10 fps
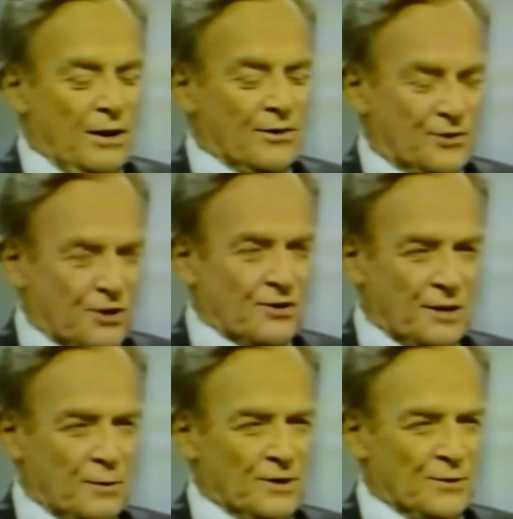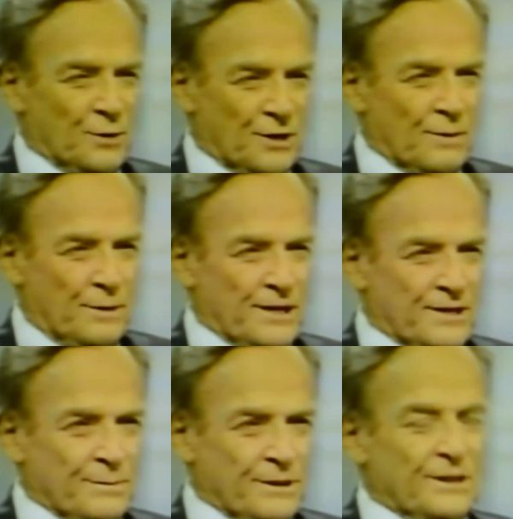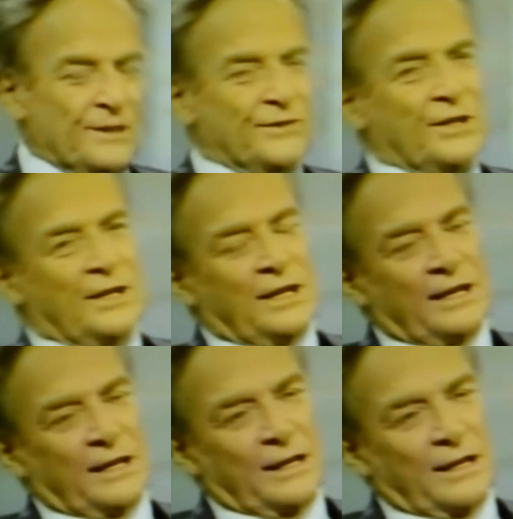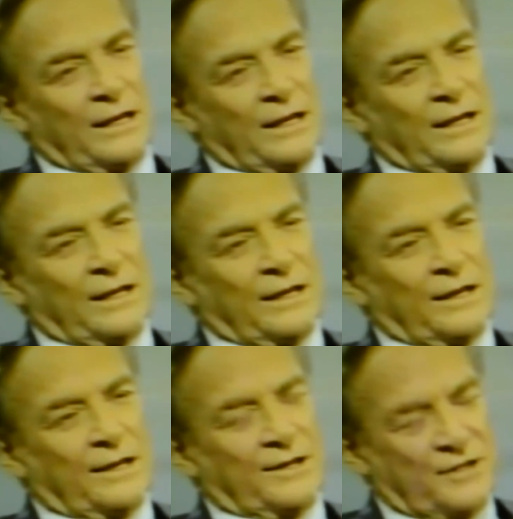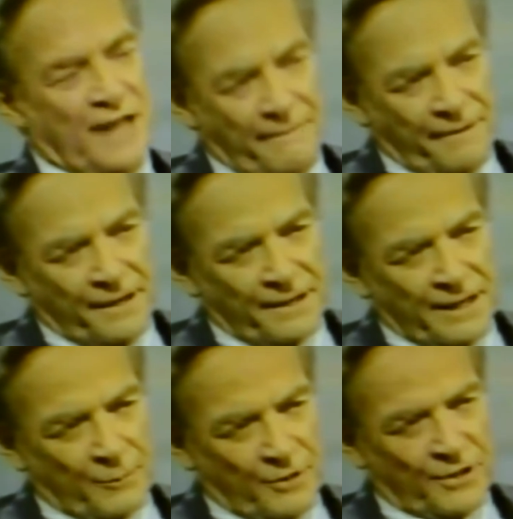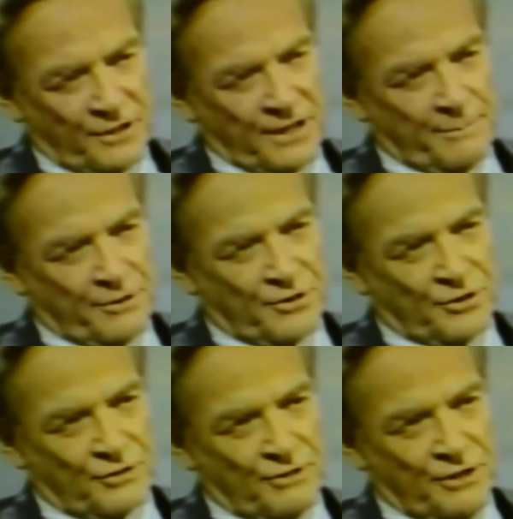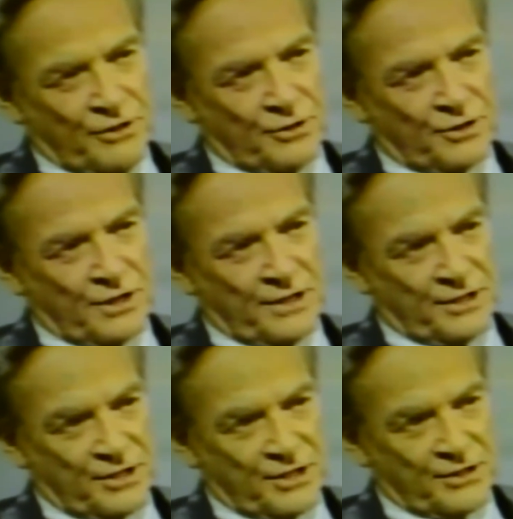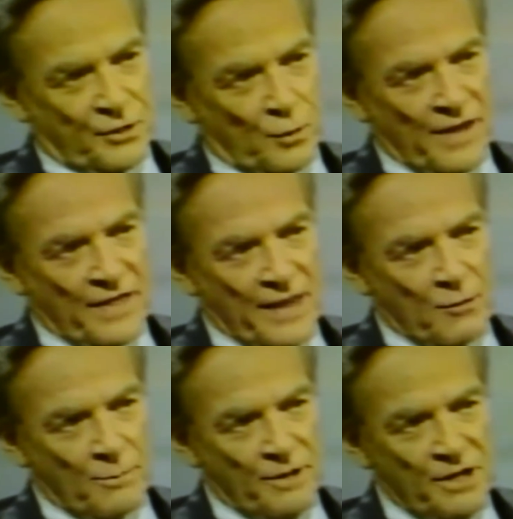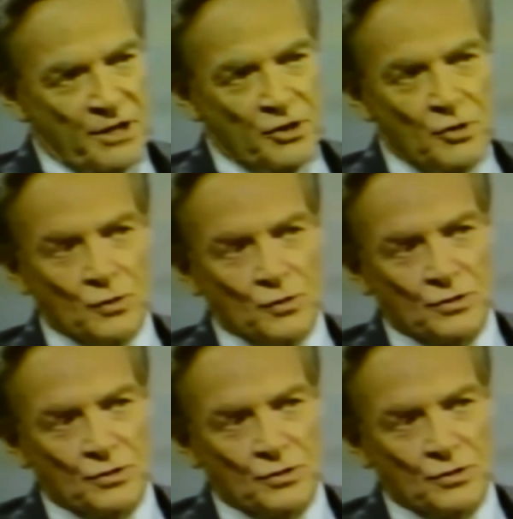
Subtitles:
Certainly was one of the possibilities. It's definite that when the temperature is reduced on the seals the way they were being used